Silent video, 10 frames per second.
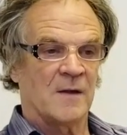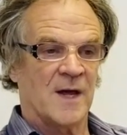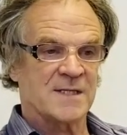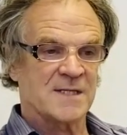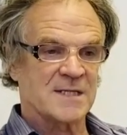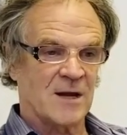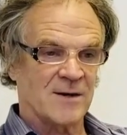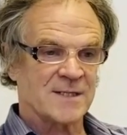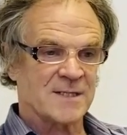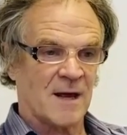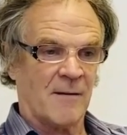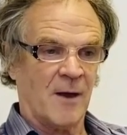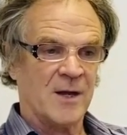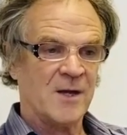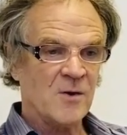There's a slight
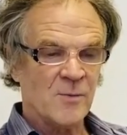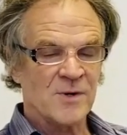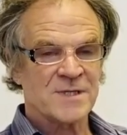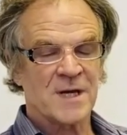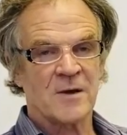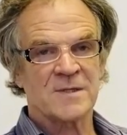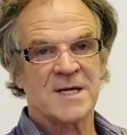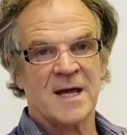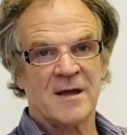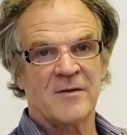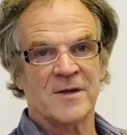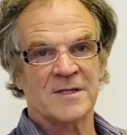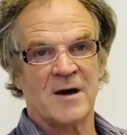humorous note here that